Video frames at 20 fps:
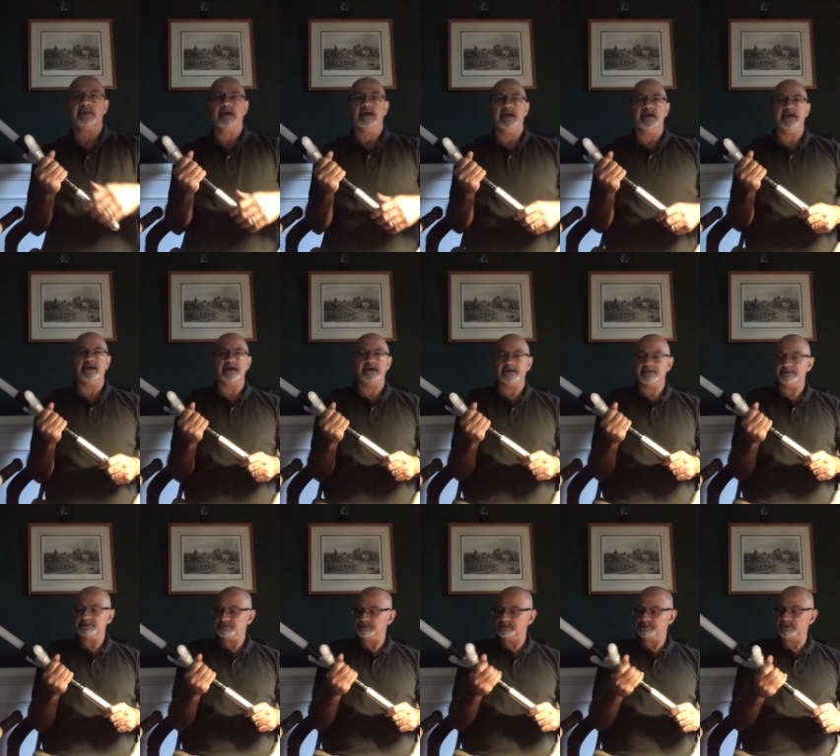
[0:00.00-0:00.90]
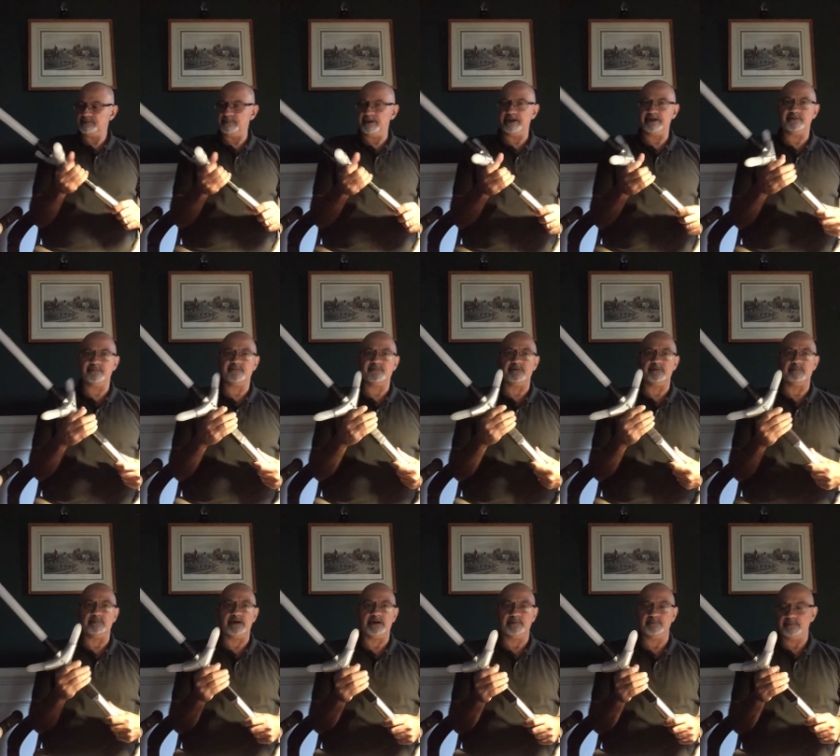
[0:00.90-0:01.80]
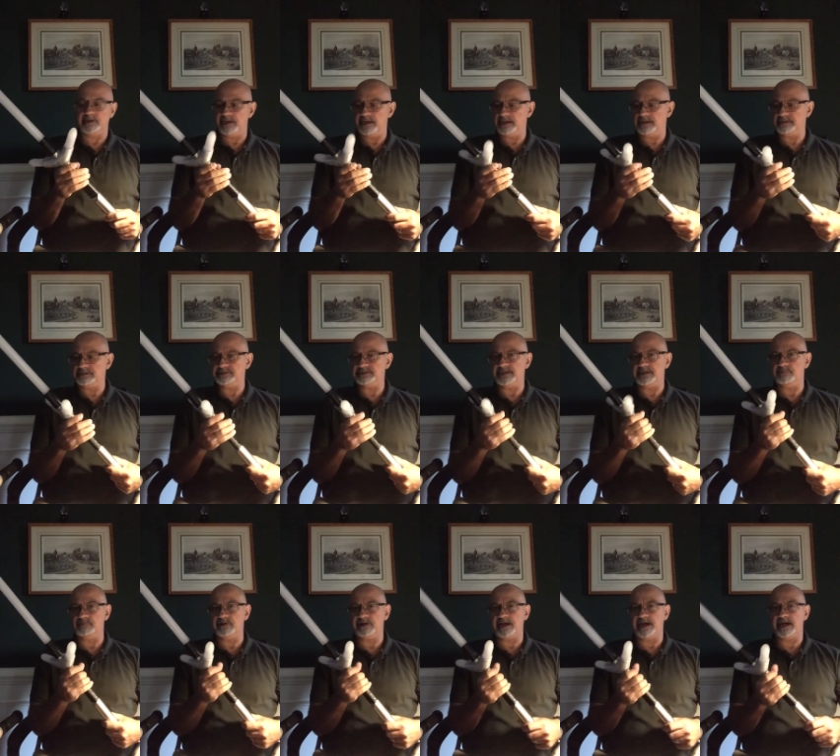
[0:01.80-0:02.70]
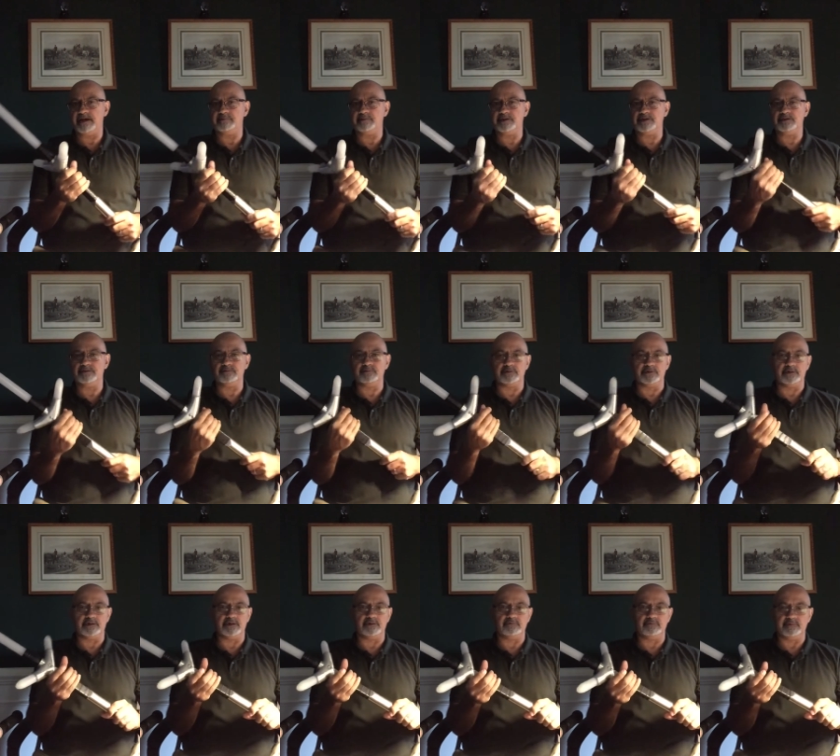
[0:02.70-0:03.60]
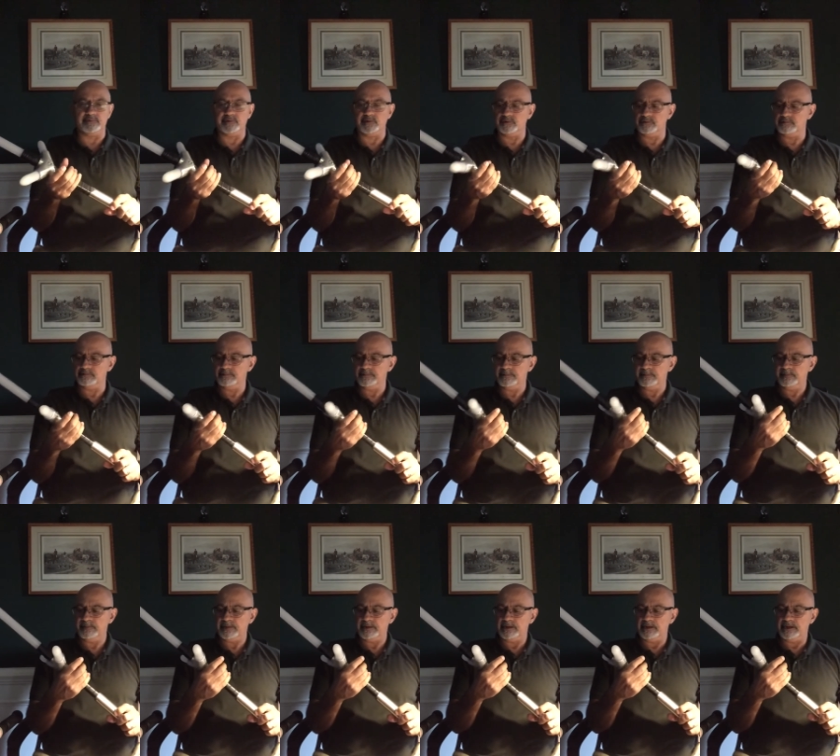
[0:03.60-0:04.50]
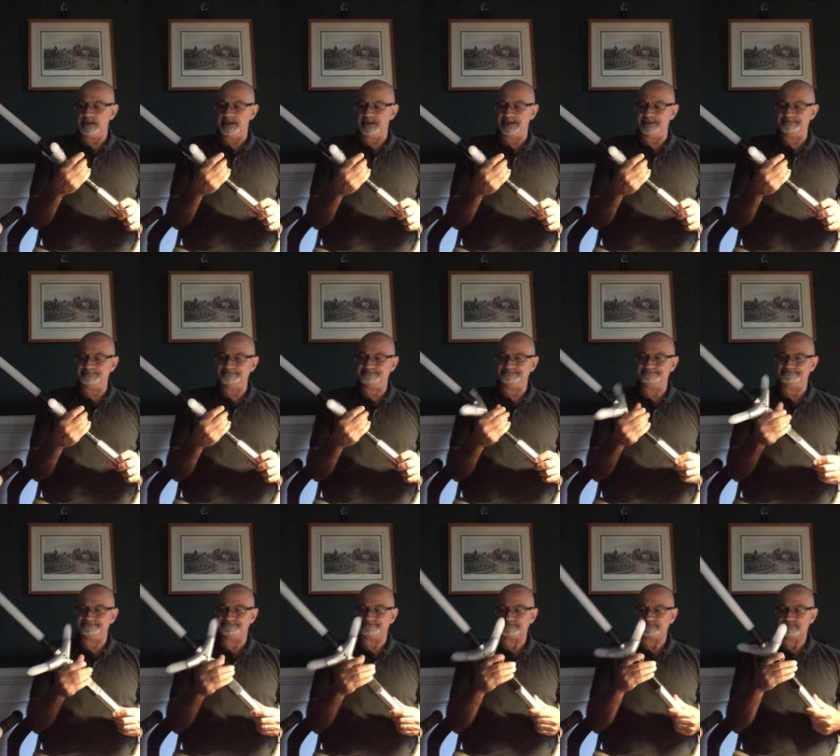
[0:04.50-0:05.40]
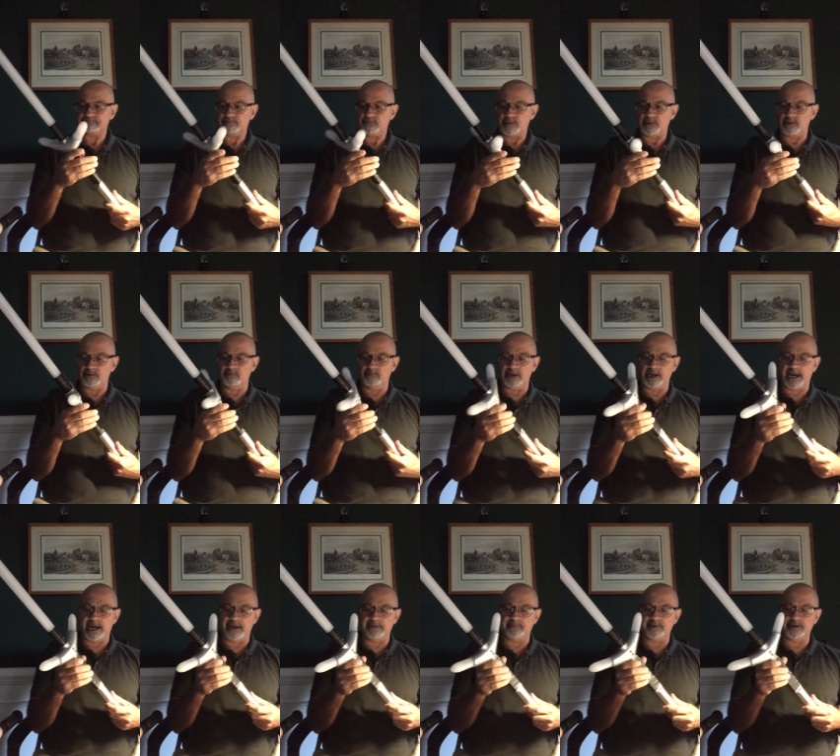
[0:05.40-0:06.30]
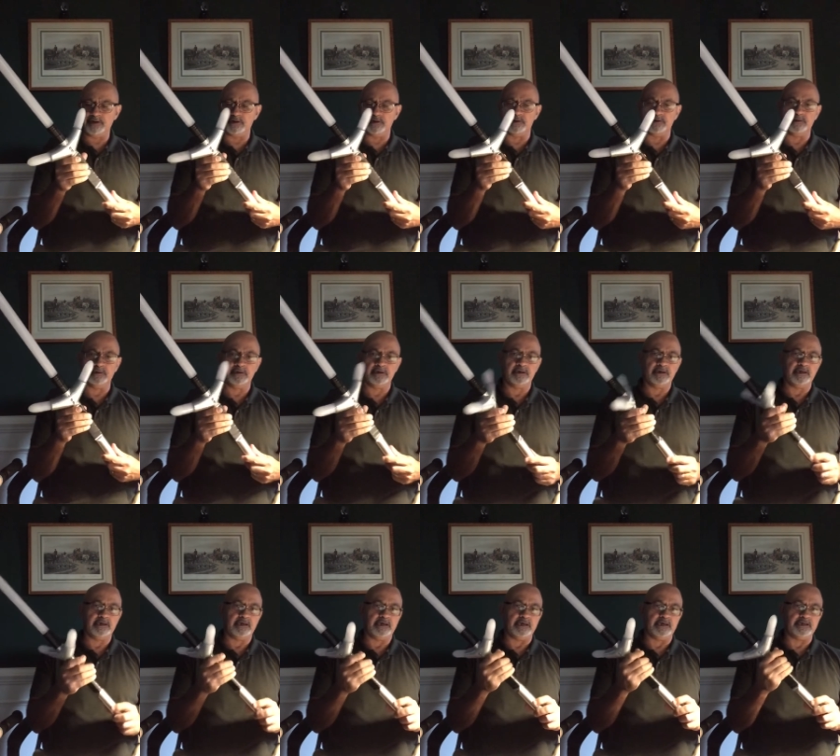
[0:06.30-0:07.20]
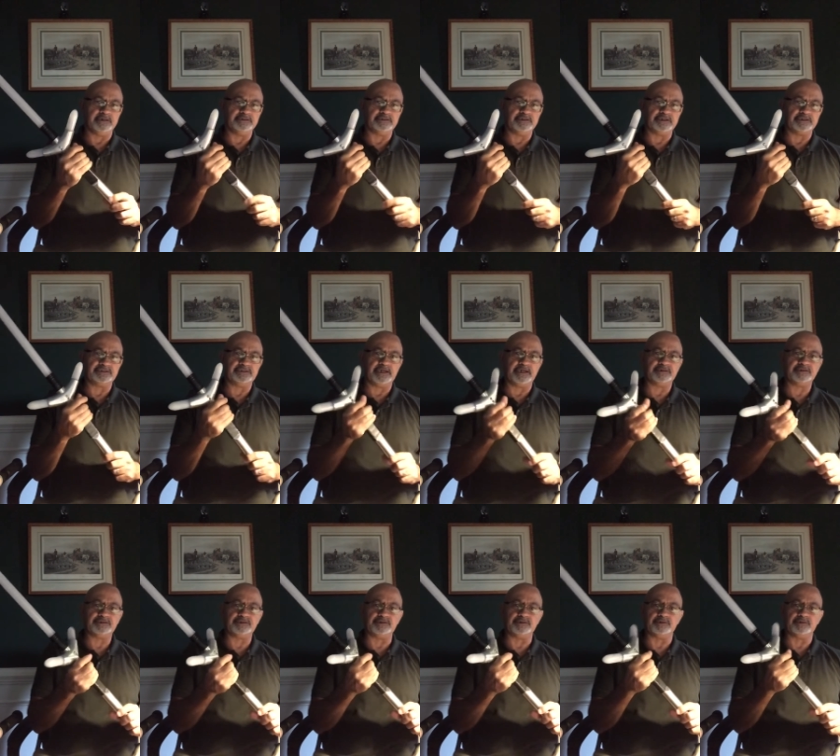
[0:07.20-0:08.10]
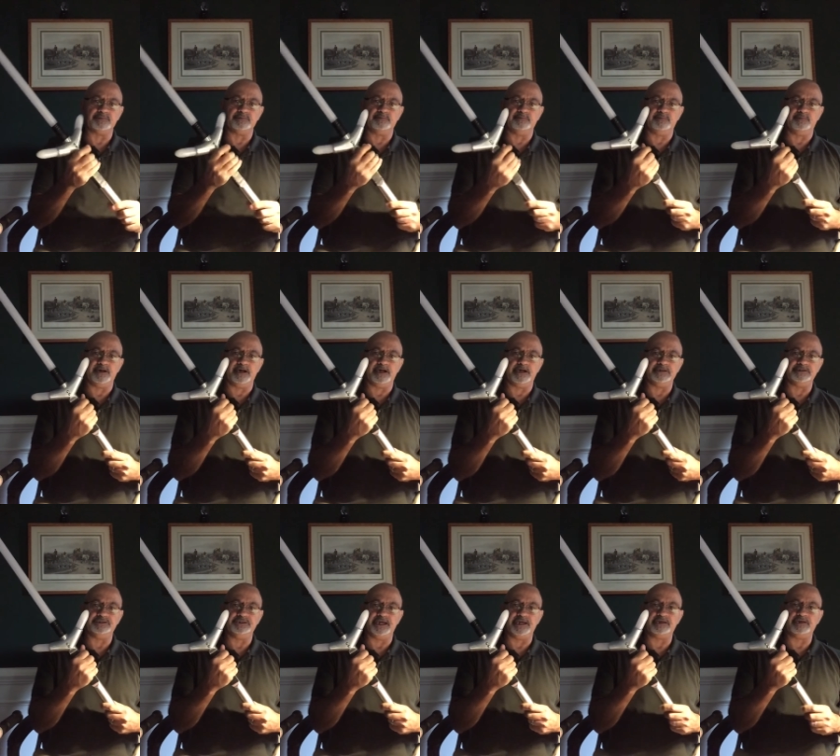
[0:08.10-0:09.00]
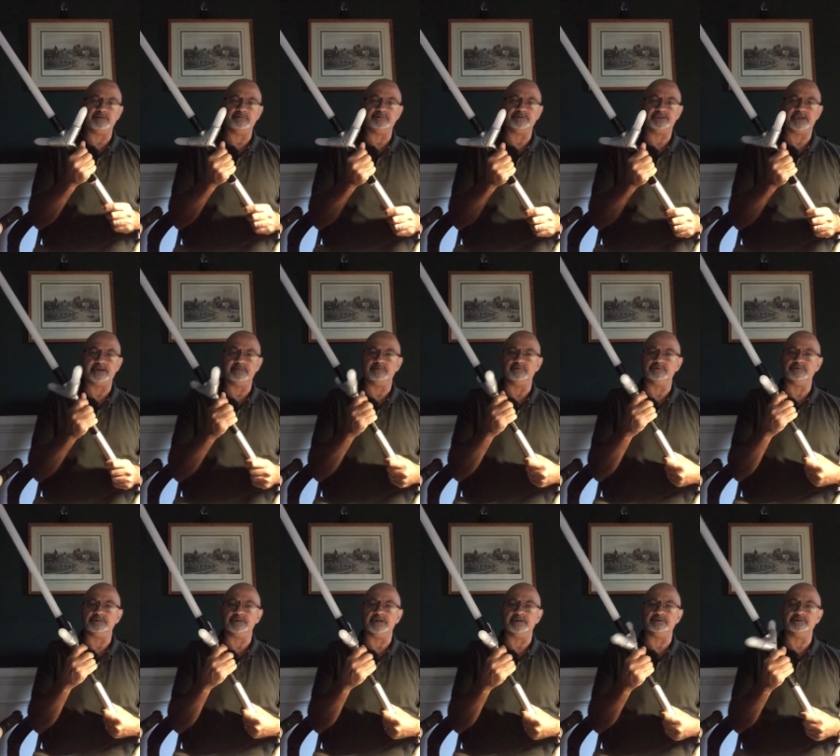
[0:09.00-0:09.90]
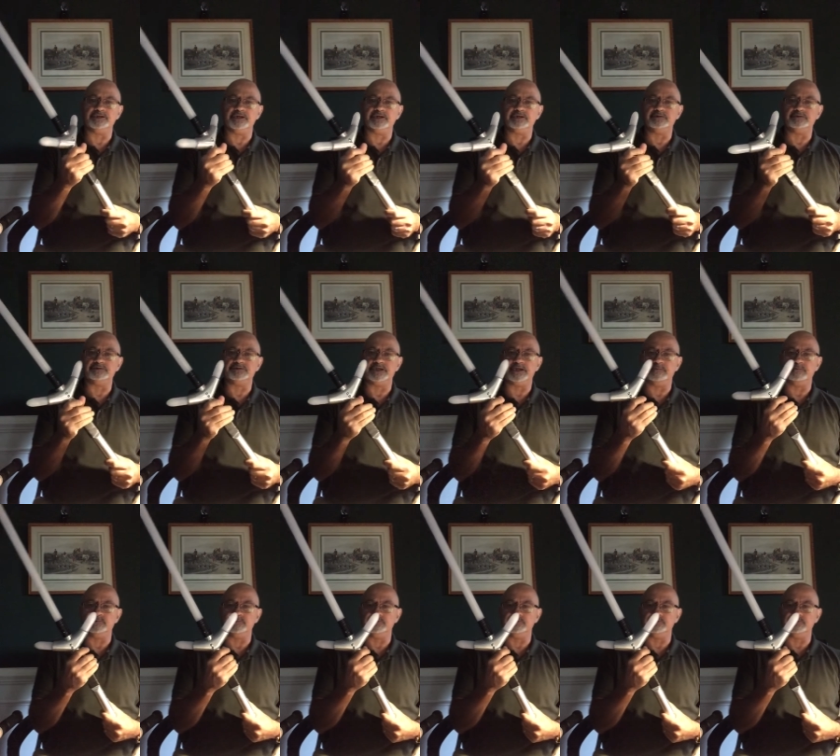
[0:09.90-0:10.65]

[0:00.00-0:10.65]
Hey, this is Commander from Aiken Saber Academy here with another review. Um, what I have here is an Excelsior by JQ Sabers. Now, JQ Sabers